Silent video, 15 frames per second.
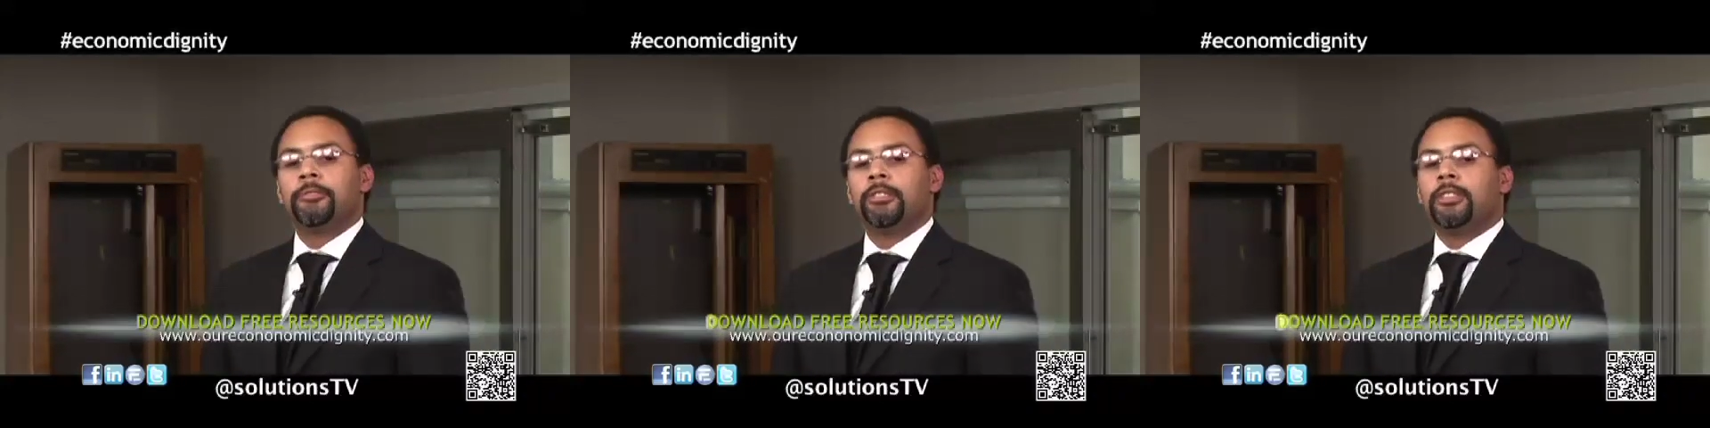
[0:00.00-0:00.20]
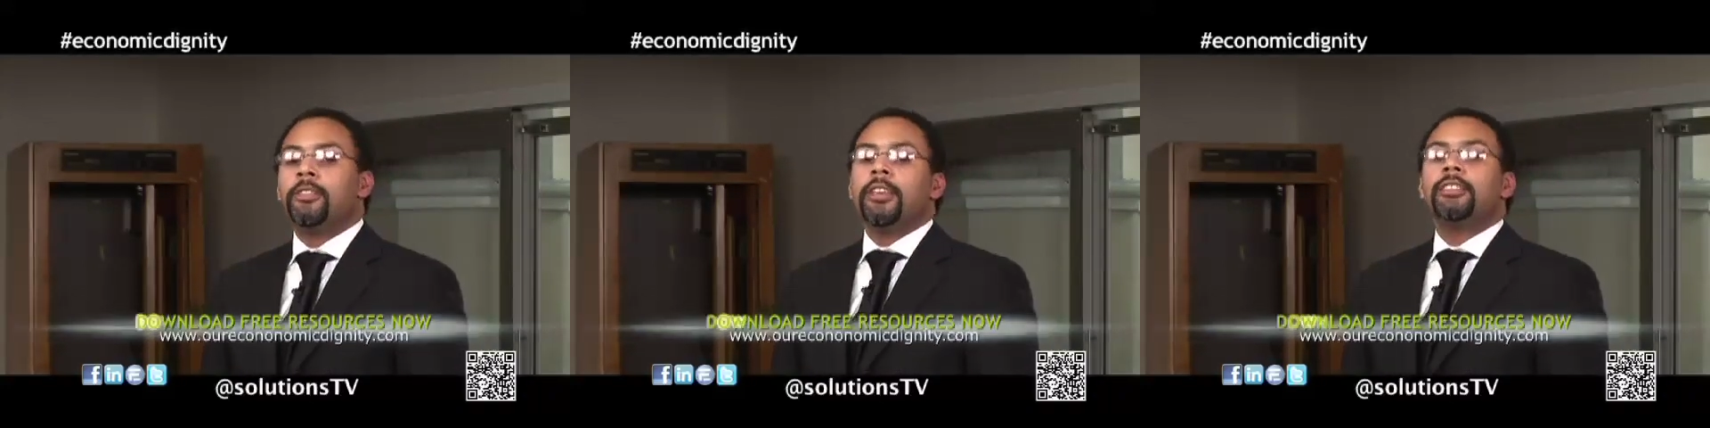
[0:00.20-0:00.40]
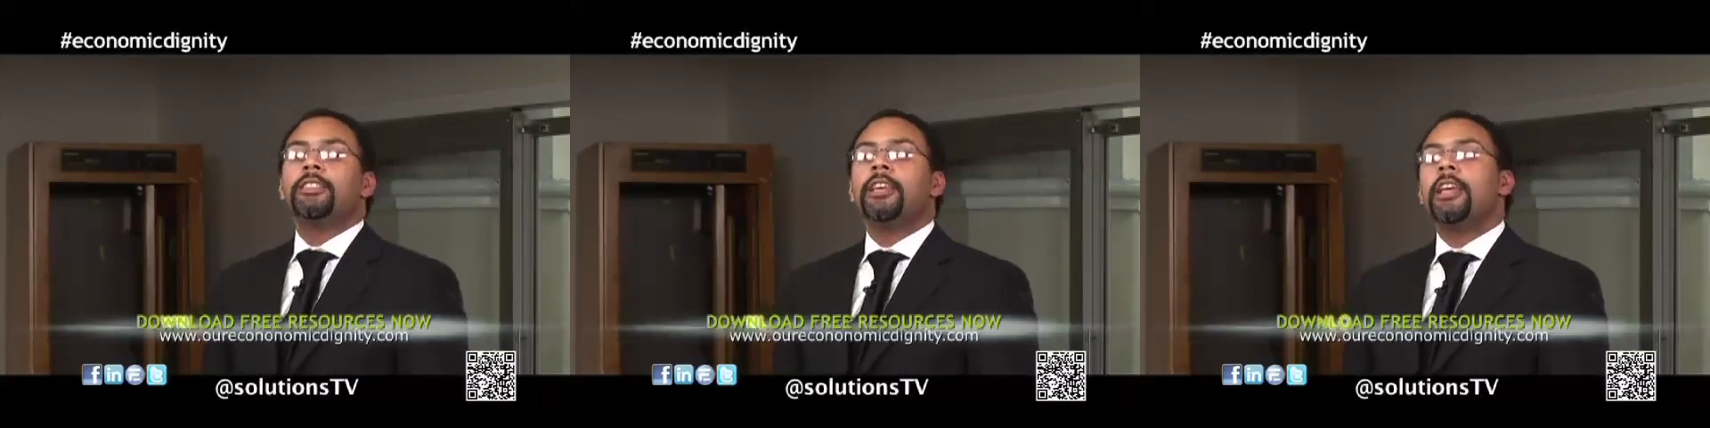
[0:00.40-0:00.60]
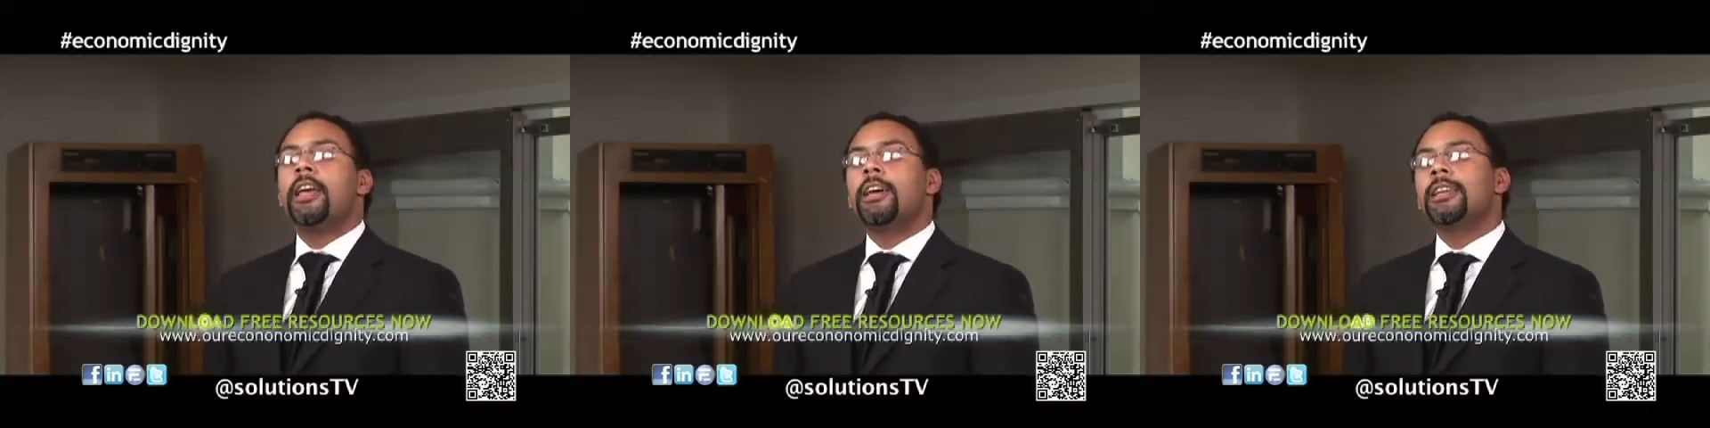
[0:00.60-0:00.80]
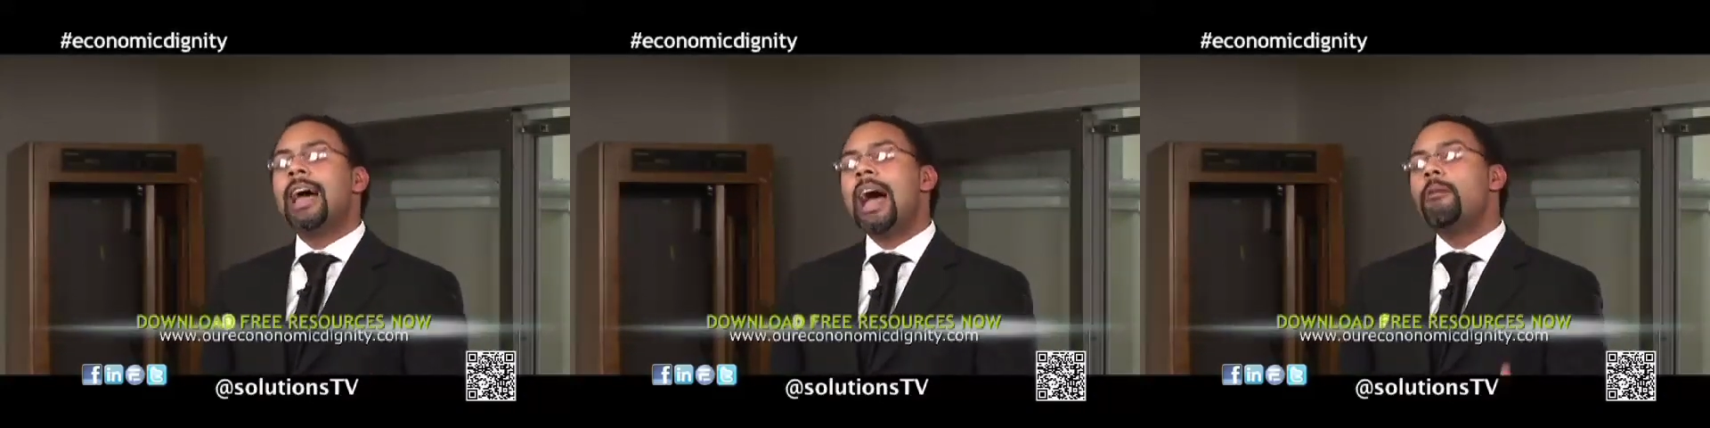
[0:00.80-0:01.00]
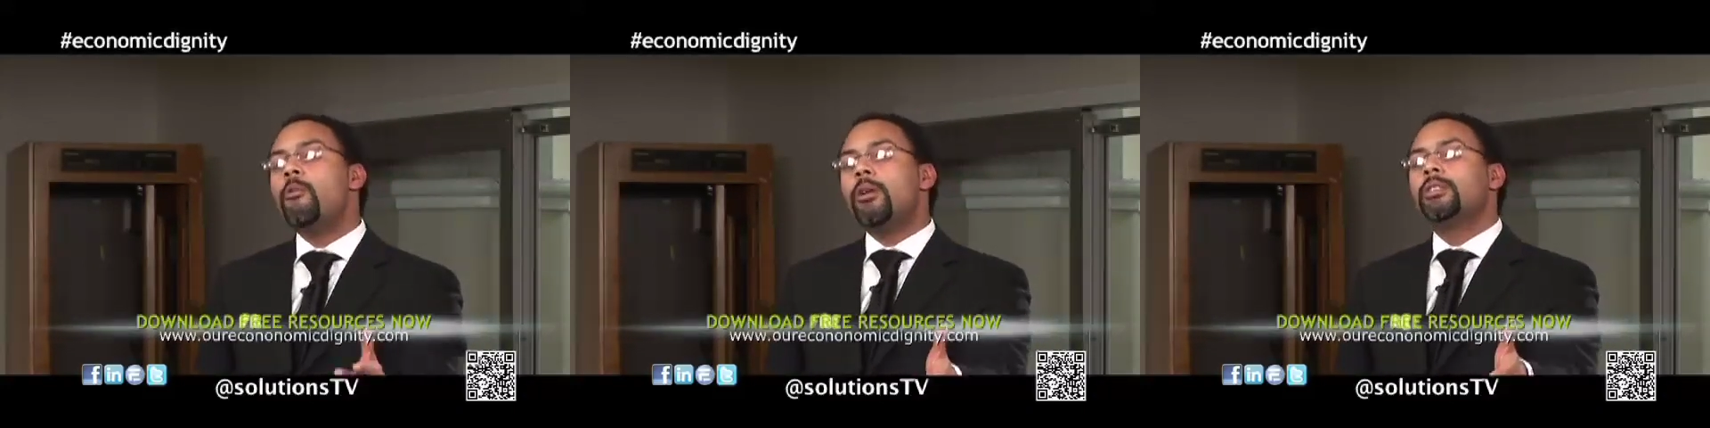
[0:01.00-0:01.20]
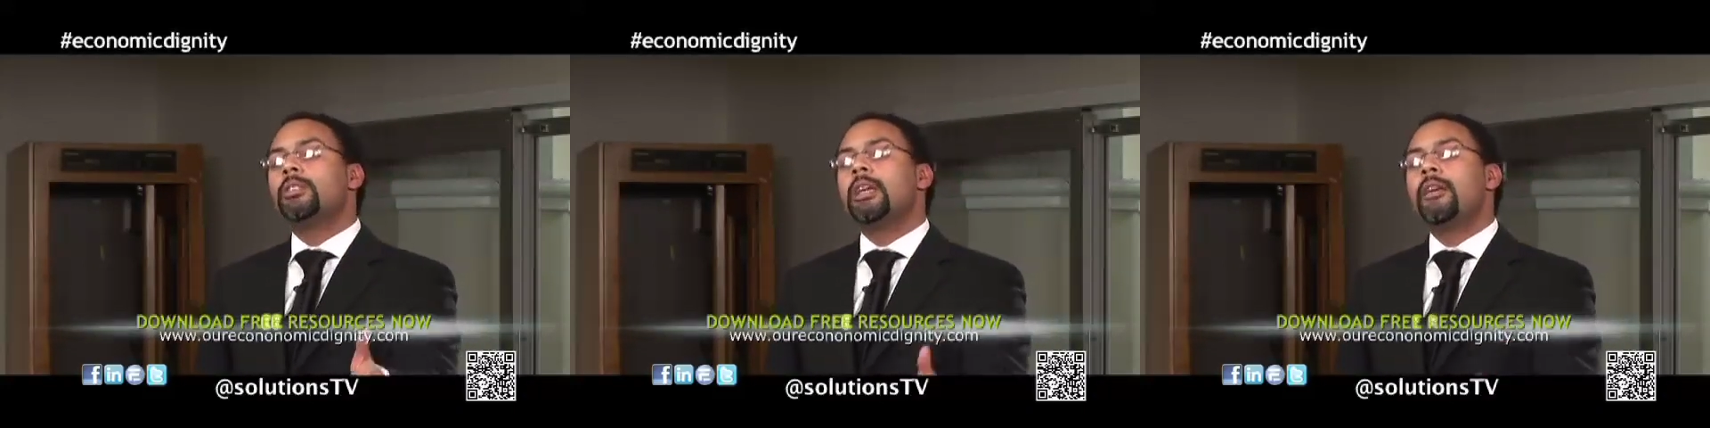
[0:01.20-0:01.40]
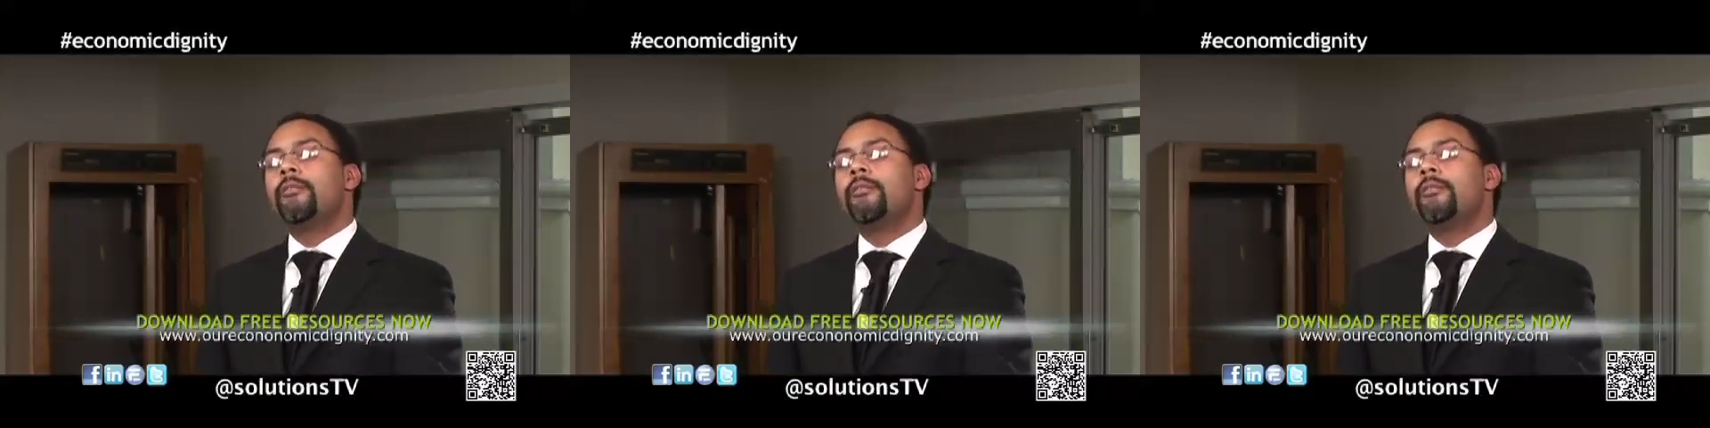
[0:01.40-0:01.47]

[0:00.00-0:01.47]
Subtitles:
To this end, I want to